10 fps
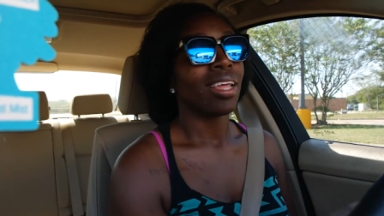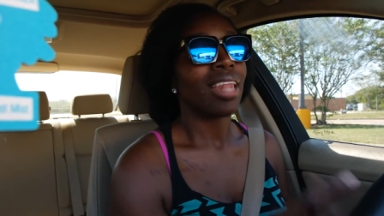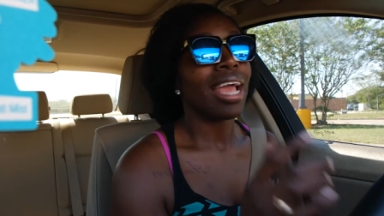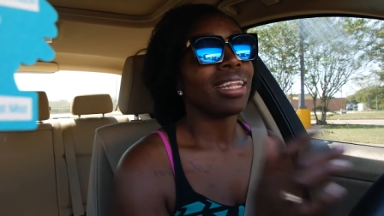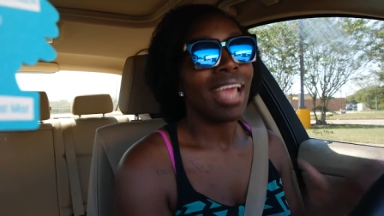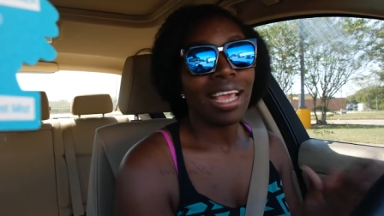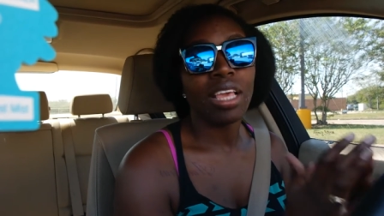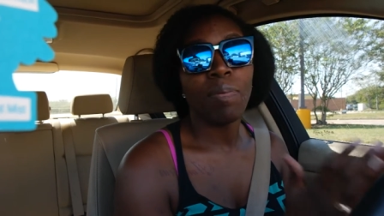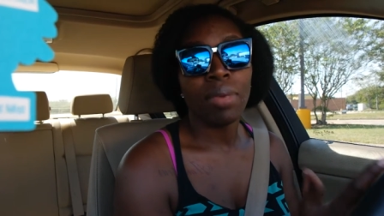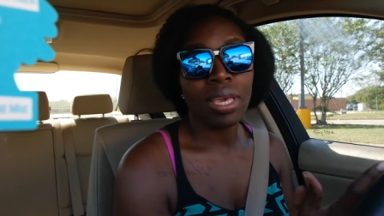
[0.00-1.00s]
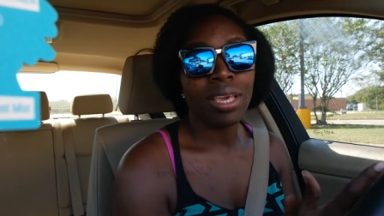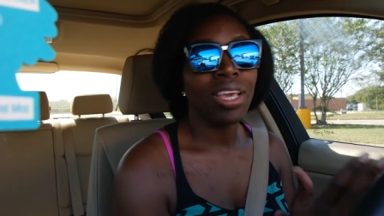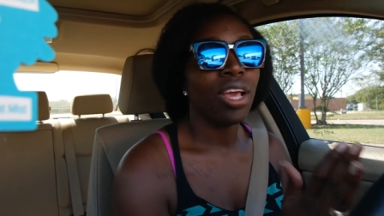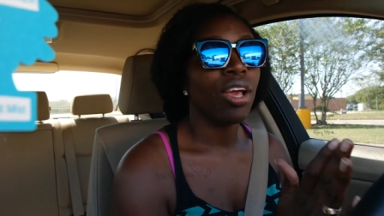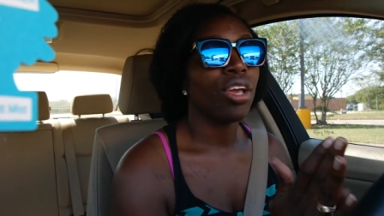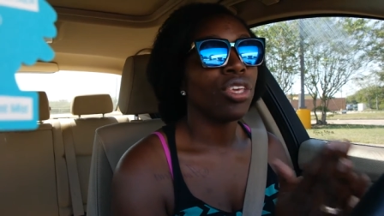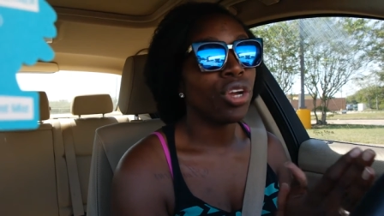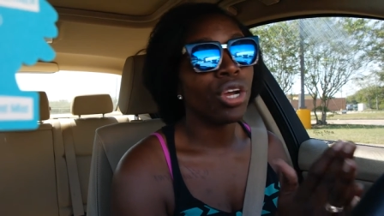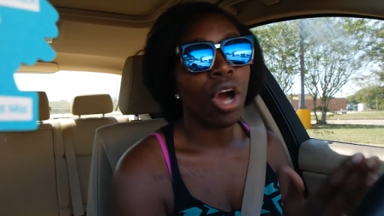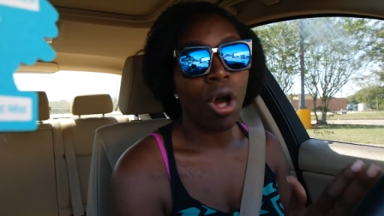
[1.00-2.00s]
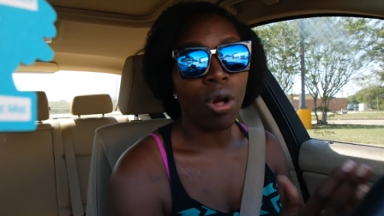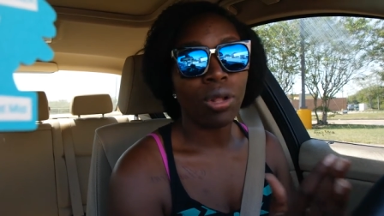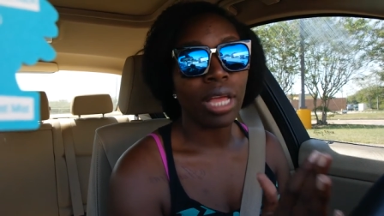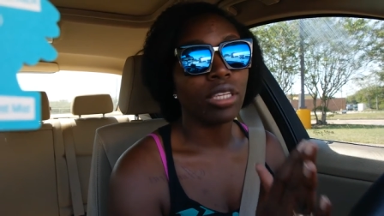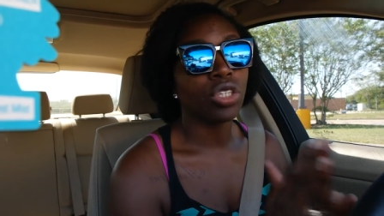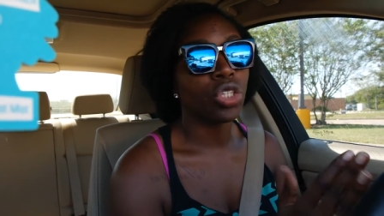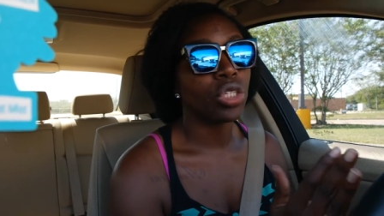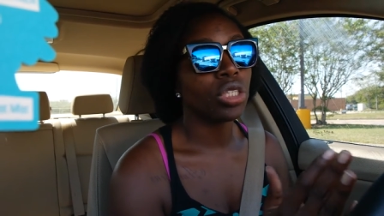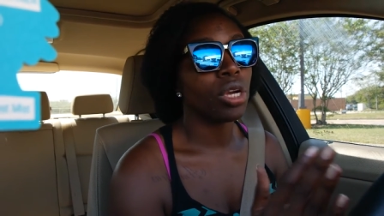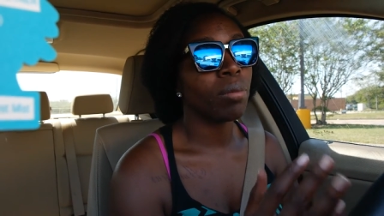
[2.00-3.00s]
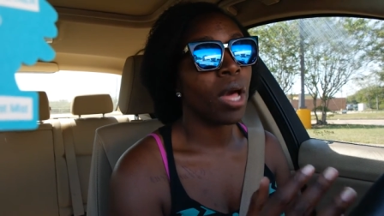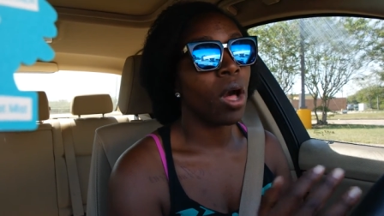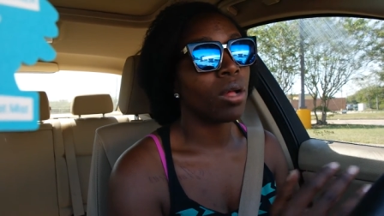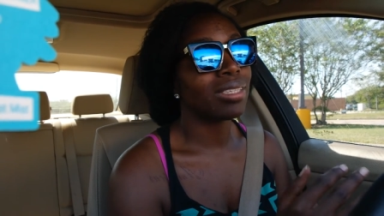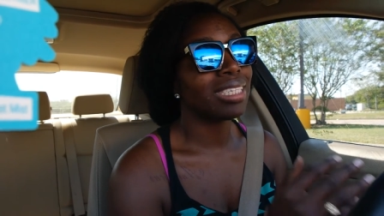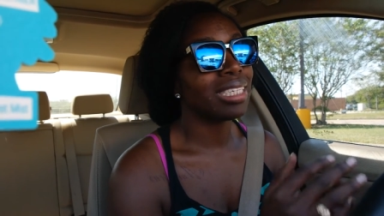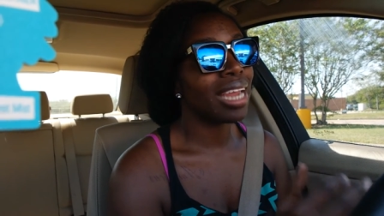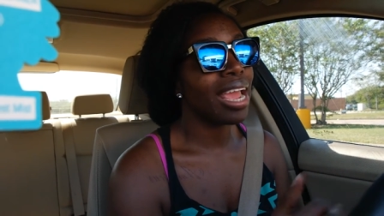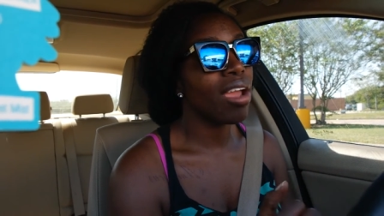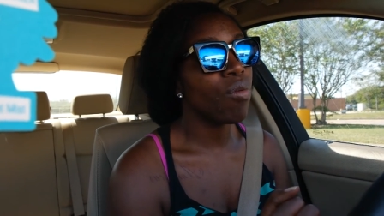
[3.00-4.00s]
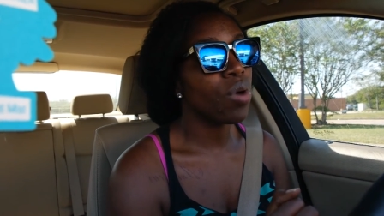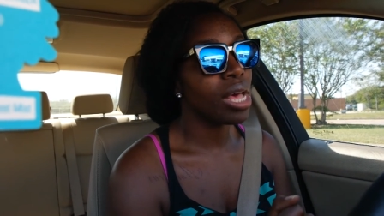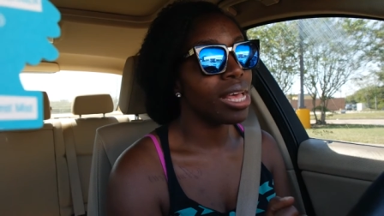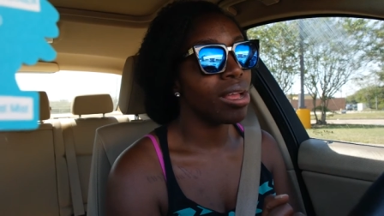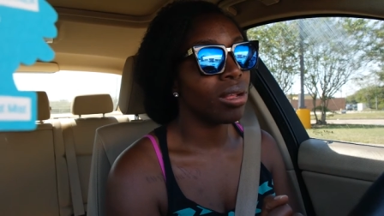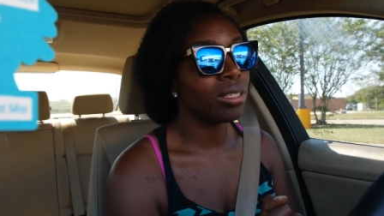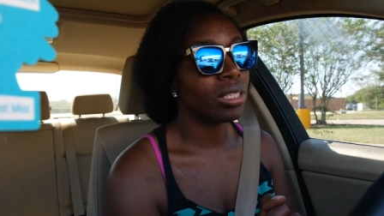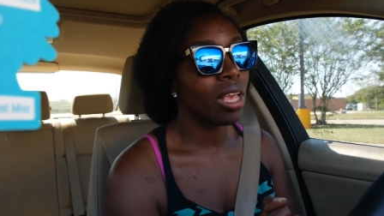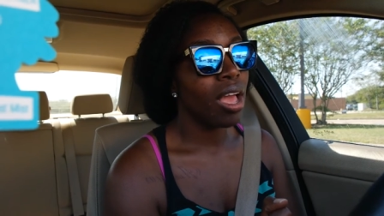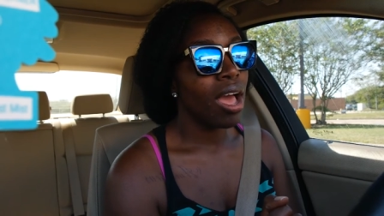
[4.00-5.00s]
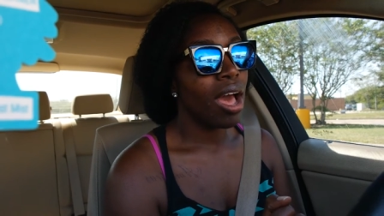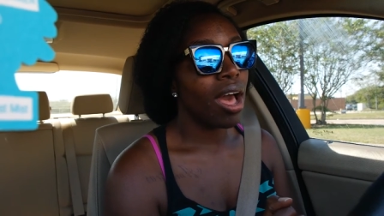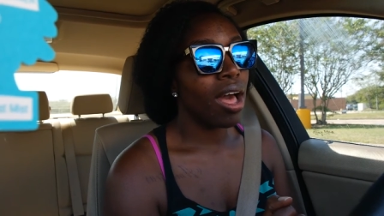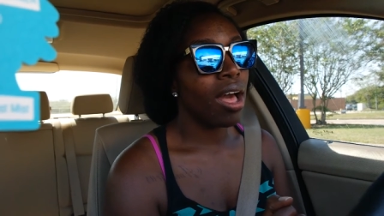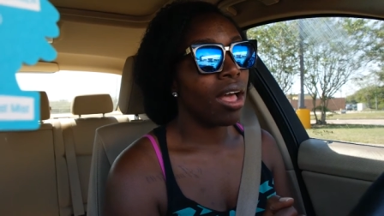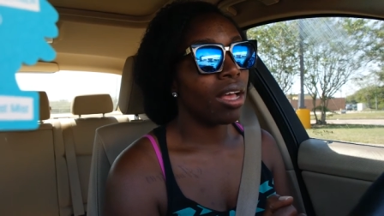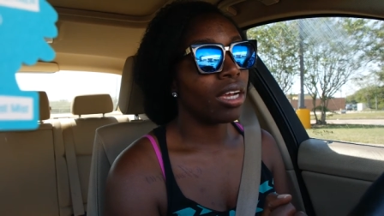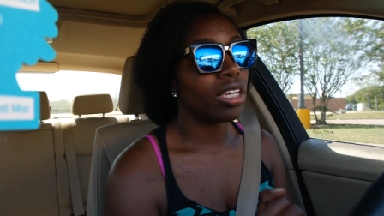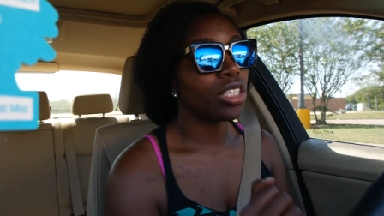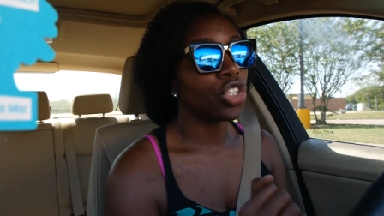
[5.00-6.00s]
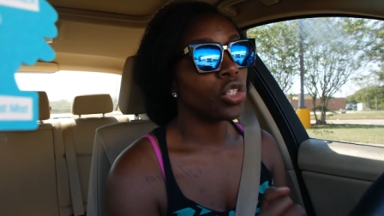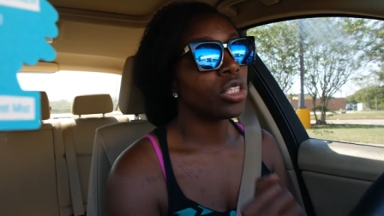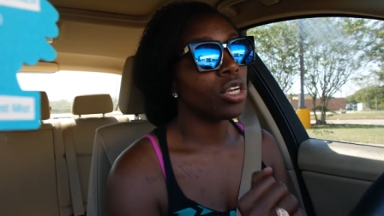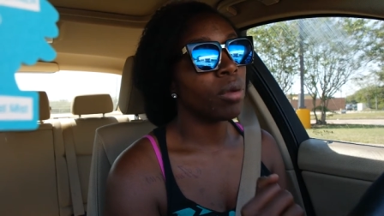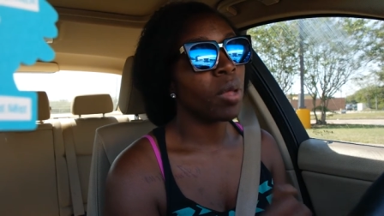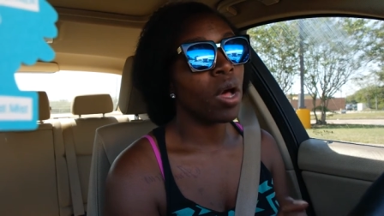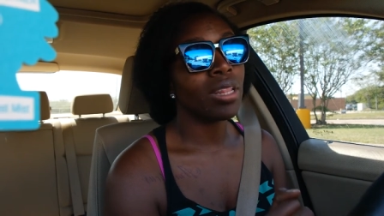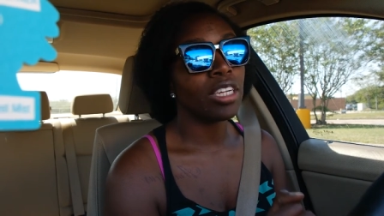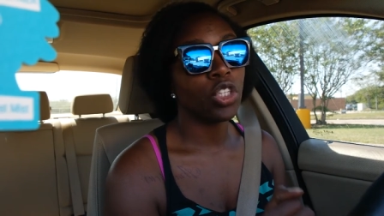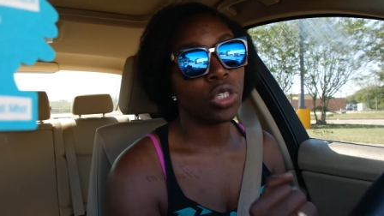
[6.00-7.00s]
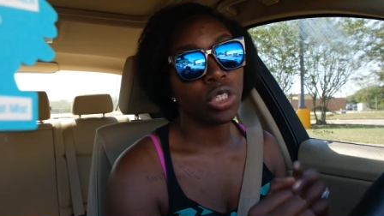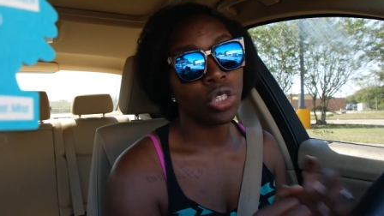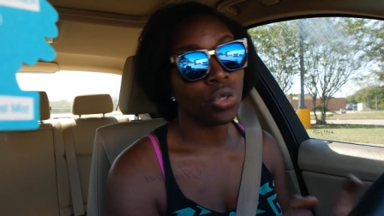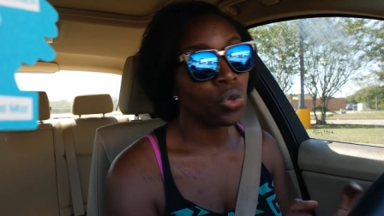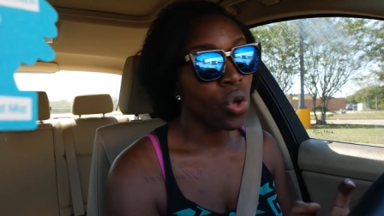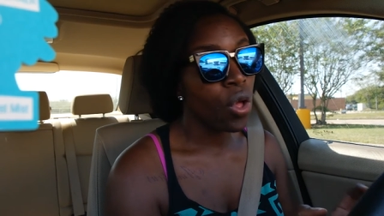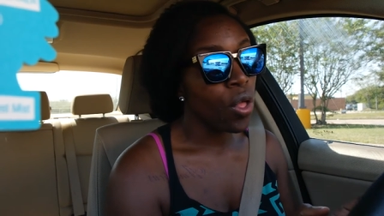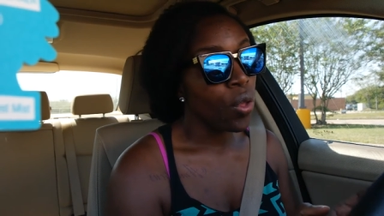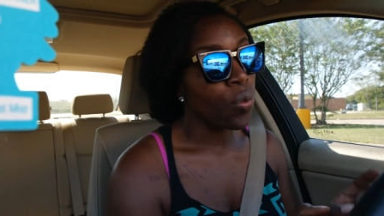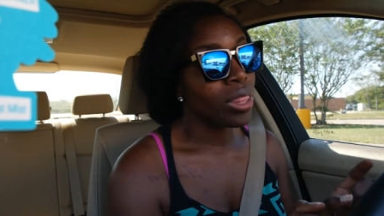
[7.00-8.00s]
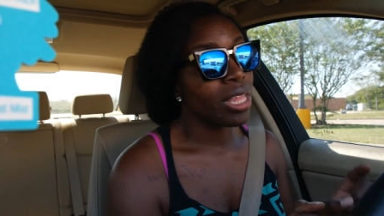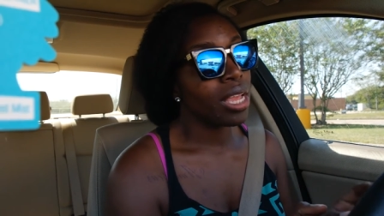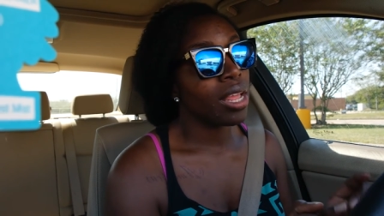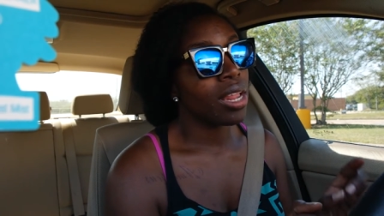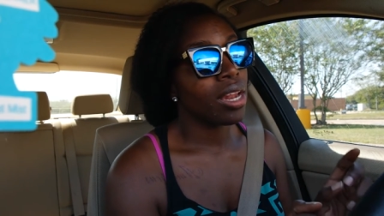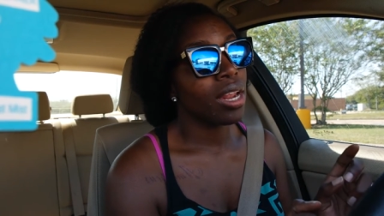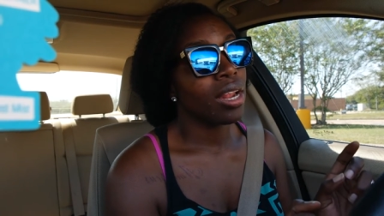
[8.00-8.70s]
like that can be your goal, like your short term goal. Today was uh, a short term goal that you can do within